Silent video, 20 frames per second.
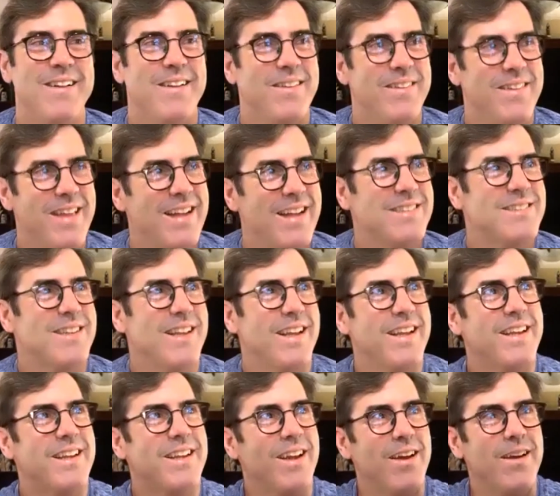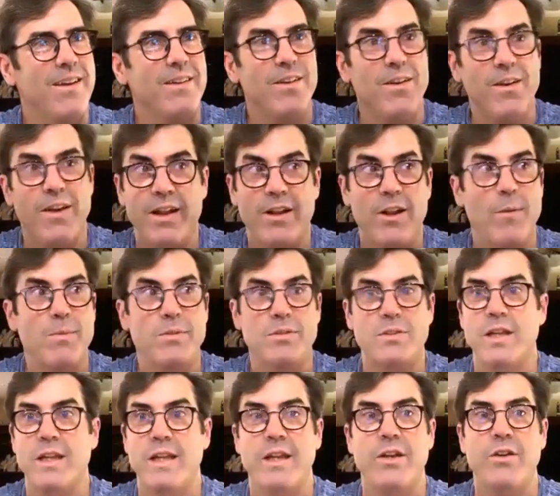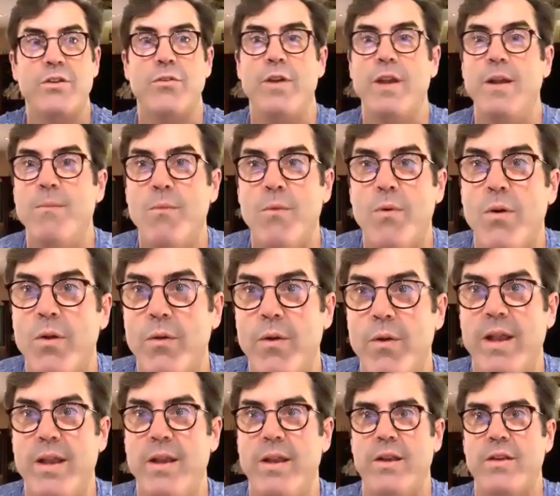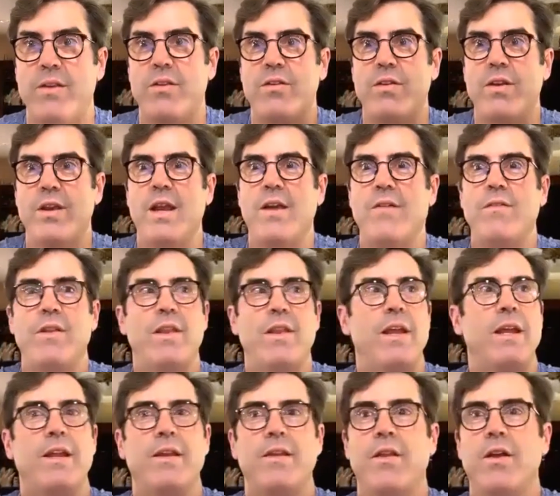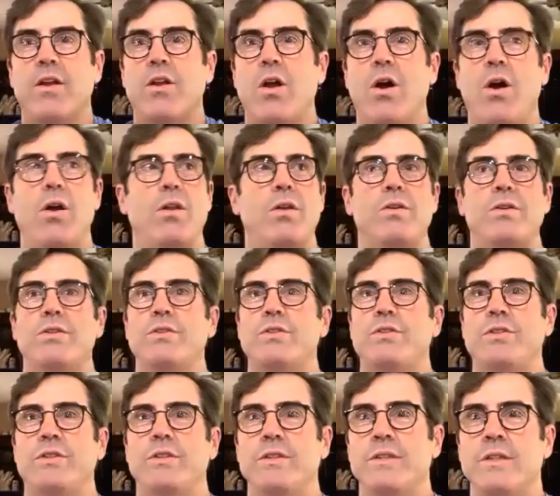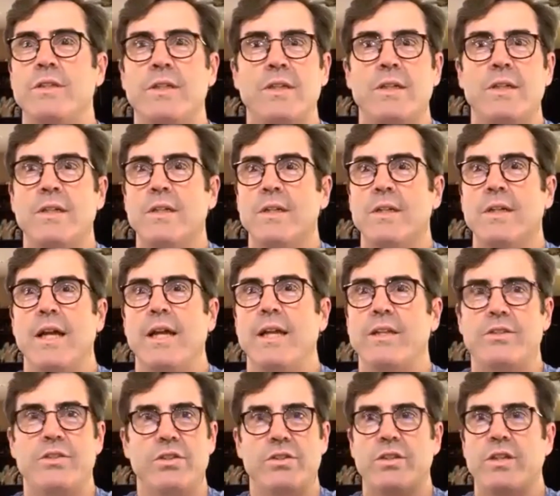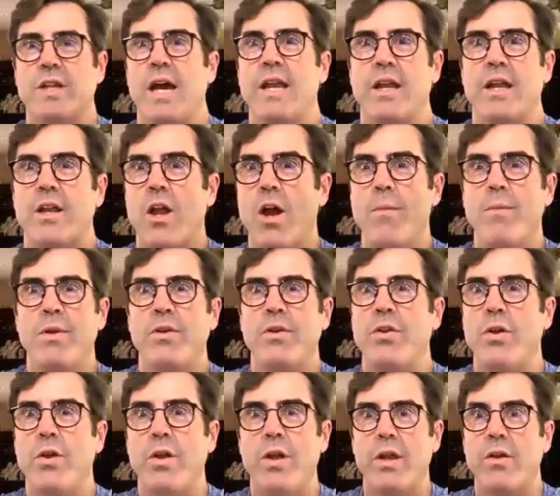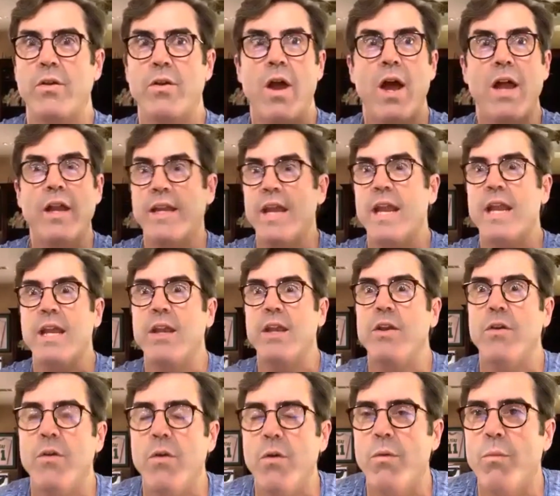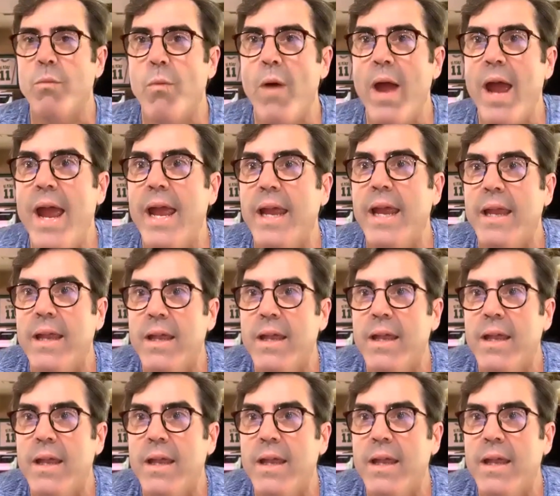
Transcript: that's like you're like almost like in a dream world, right? You can see everything and the colors, and it's just kind of coming to you. You're not getting in your own way.